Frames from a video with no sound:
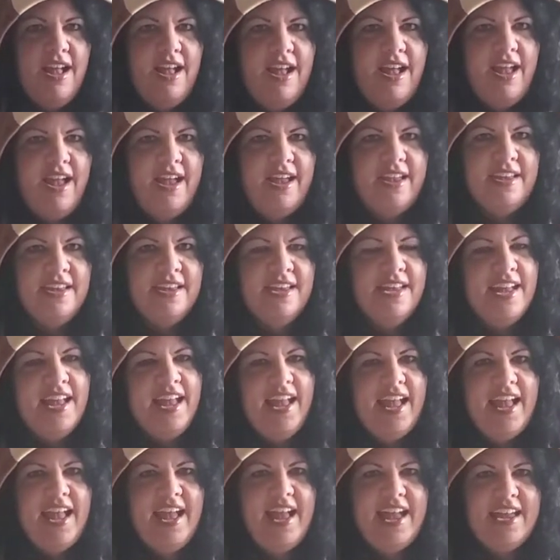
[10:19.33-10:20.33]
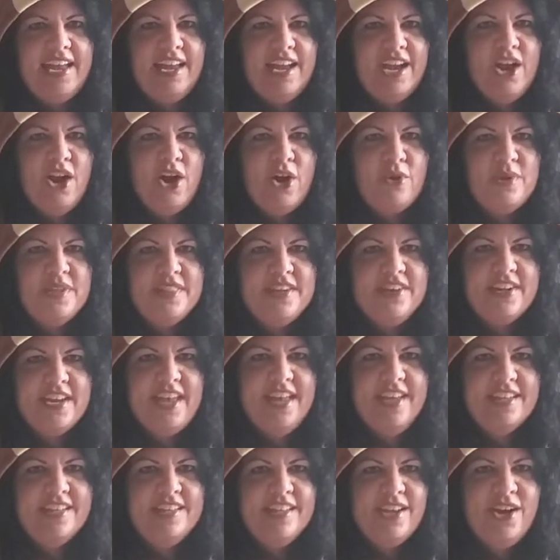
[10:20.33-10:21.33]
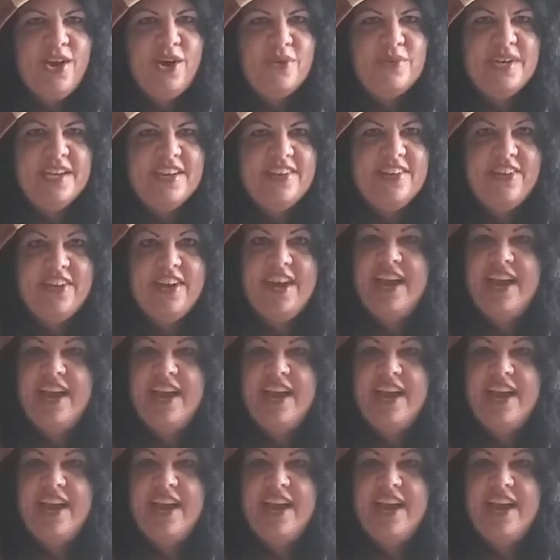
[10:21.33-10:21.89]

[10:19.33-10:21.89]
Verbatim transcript: Hey, hey, are we there yet? Are we there